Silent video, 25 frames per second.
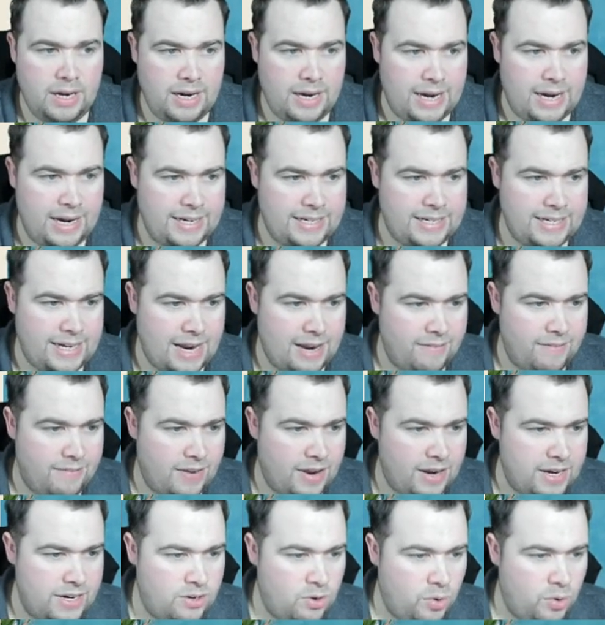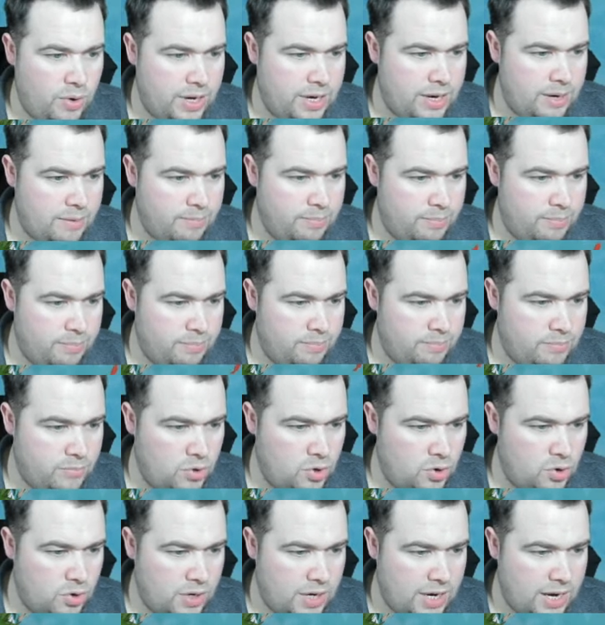let's have a quick
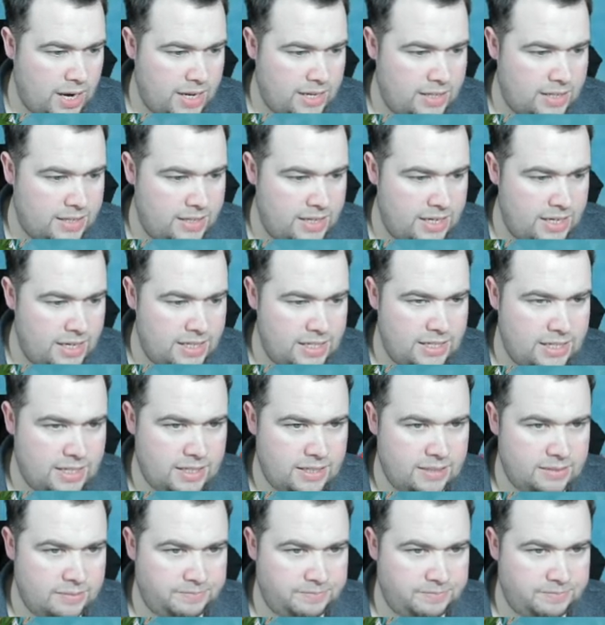look at this.